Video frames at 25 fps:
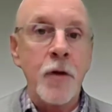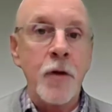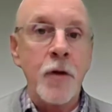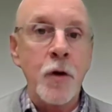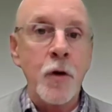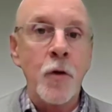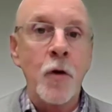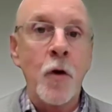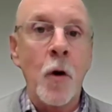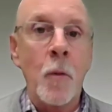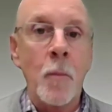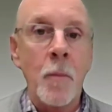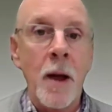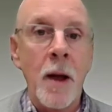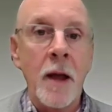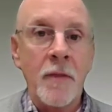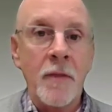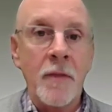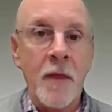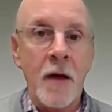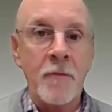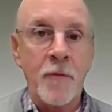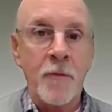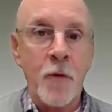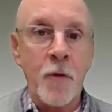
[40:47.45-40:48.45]
If you
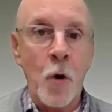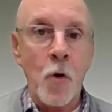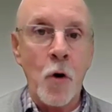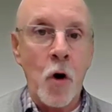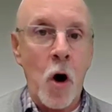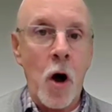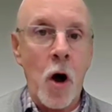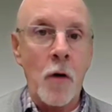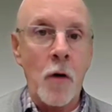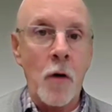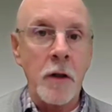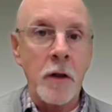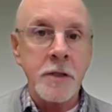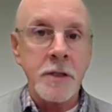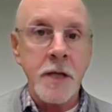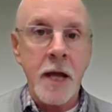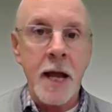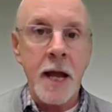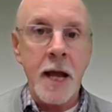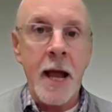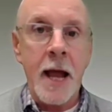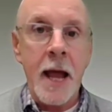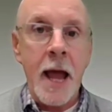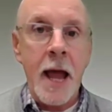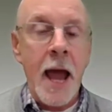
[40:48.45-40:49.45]
don't make that phone call
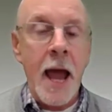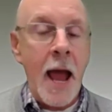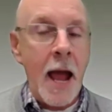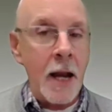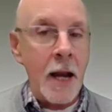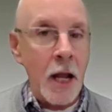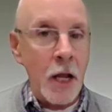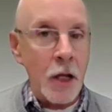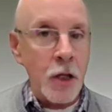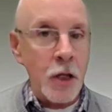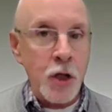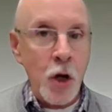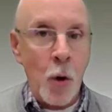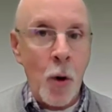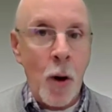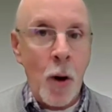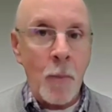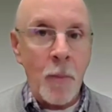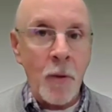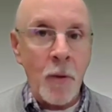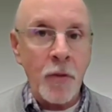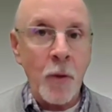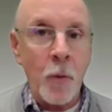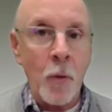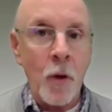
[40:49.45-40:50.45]
and say, hey, and
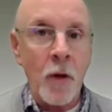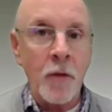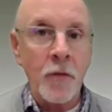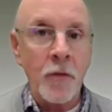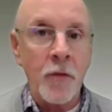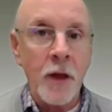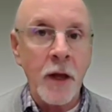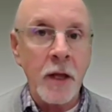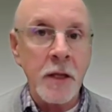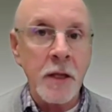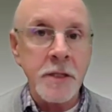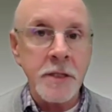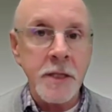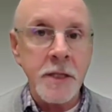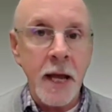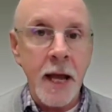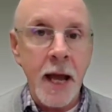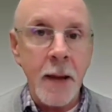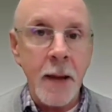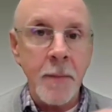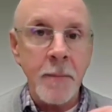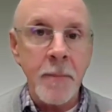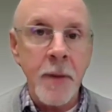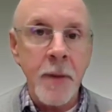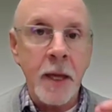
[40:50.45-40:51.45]
show up with the one thing and
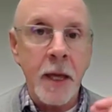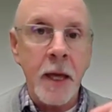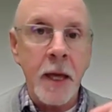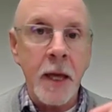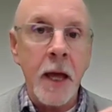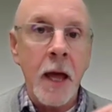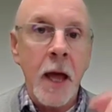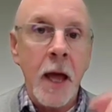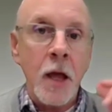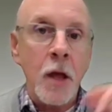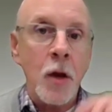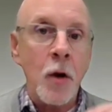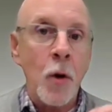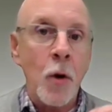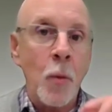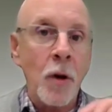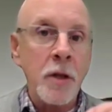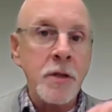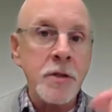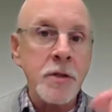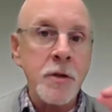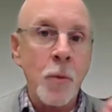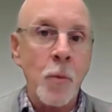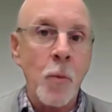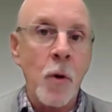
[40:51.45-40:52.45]
say, hey, Micki,
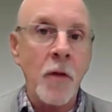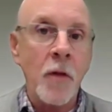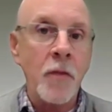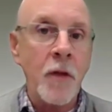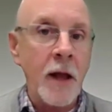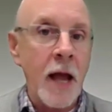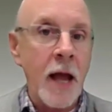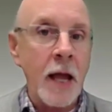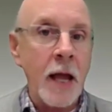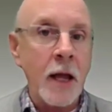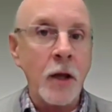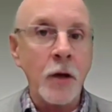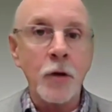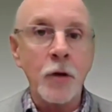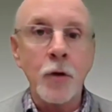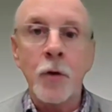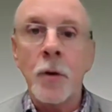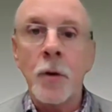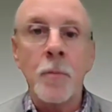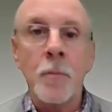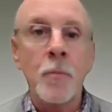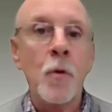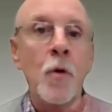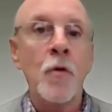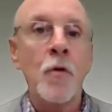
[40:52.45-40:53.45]
what's the one thing I
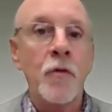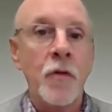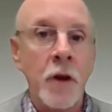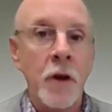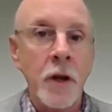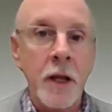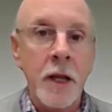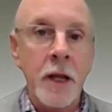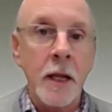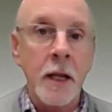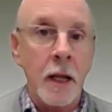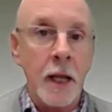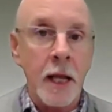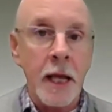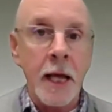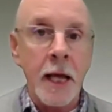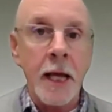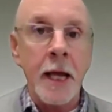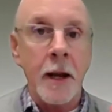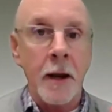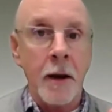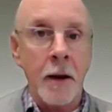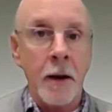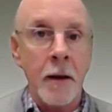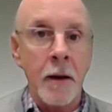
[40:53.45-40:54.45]
could do to move the
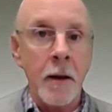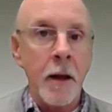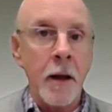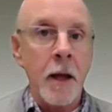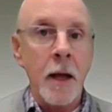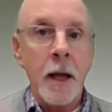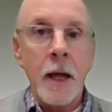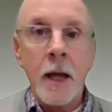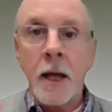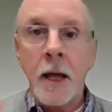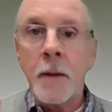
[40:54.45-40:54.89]
needle in